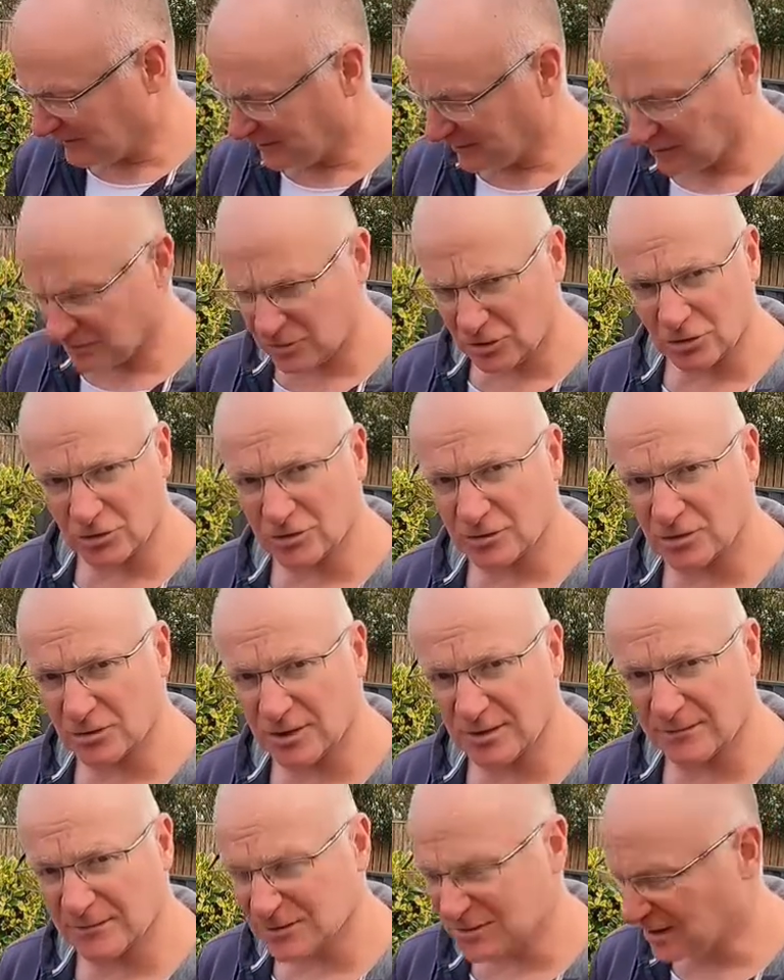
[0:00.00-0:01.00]
of,
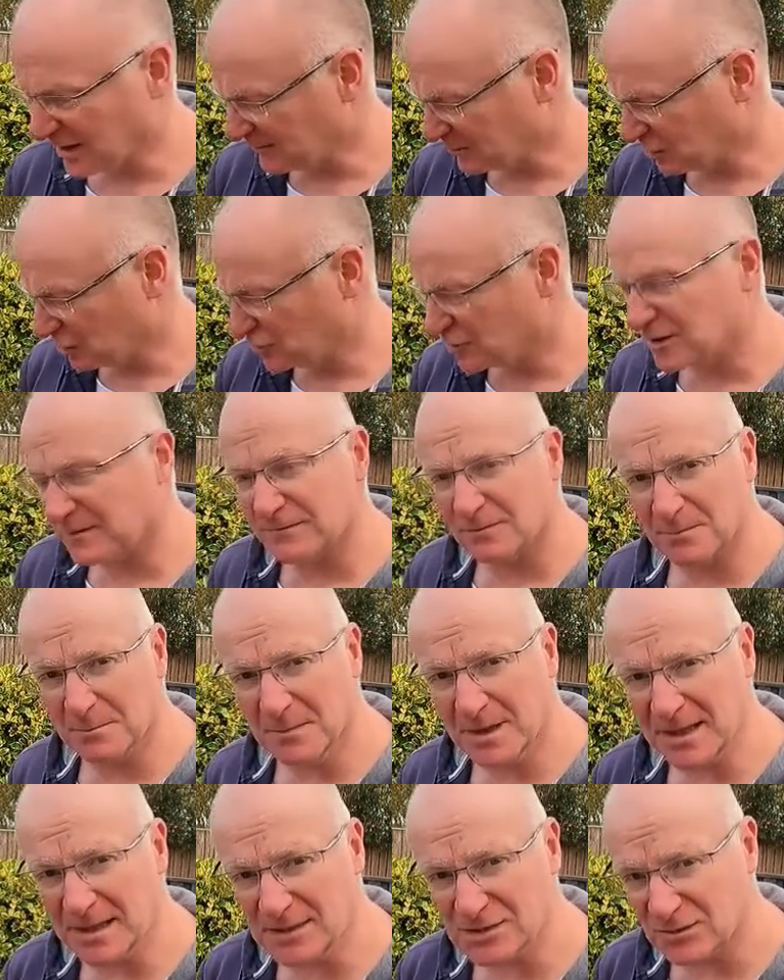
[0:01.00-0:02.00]
two
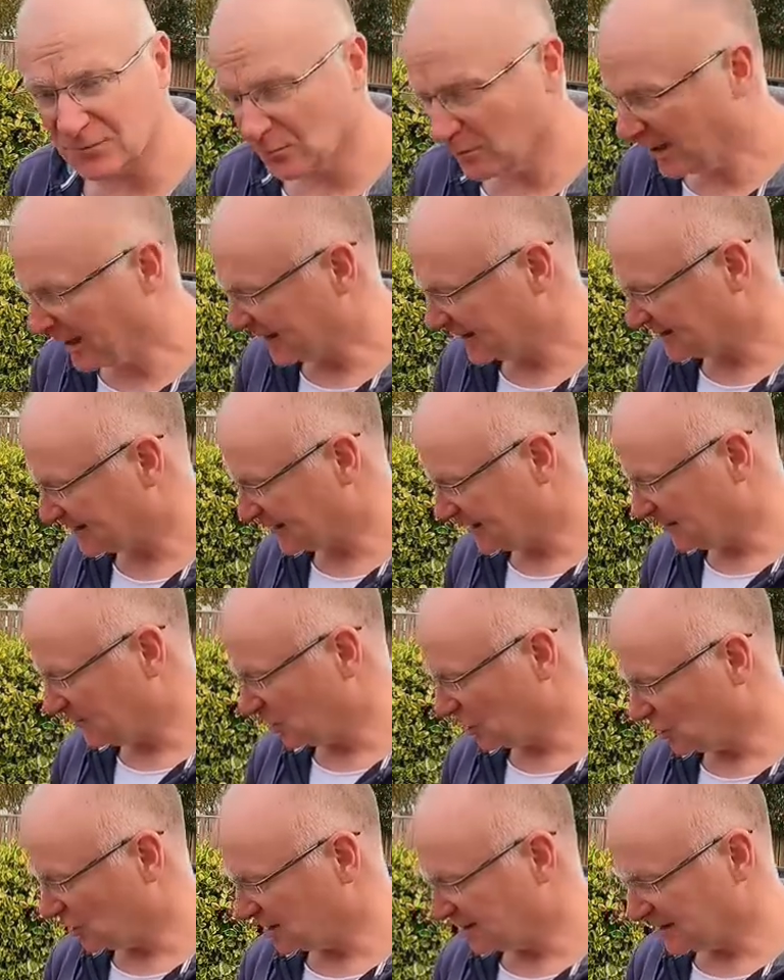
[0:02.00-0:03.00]
different makes of wax
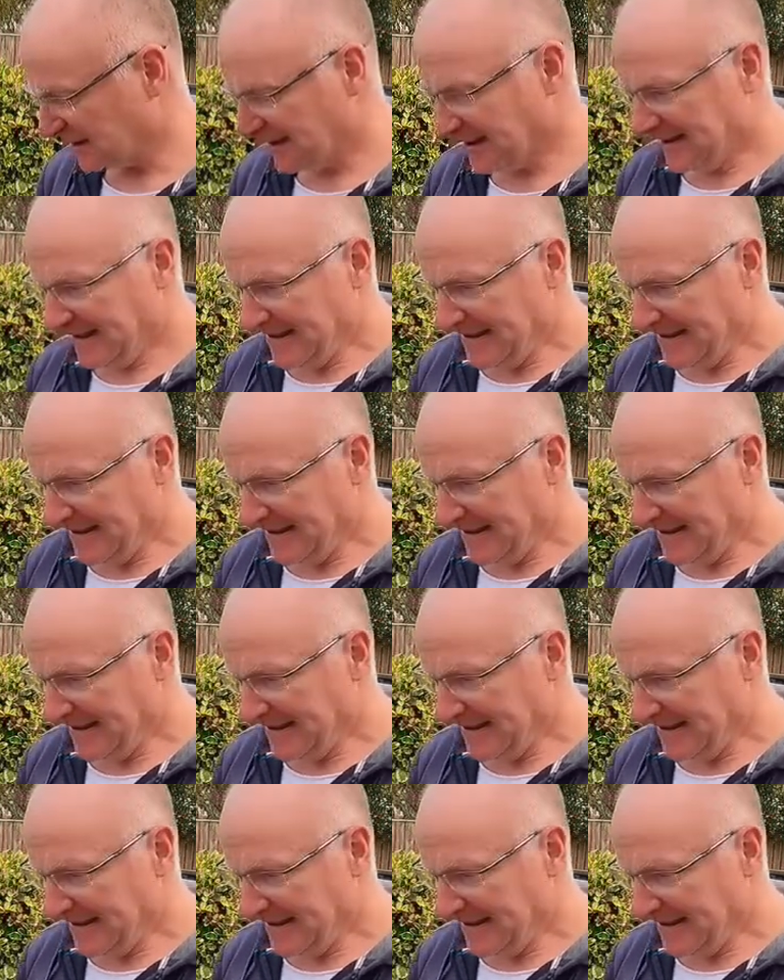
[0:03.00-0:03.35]
here, because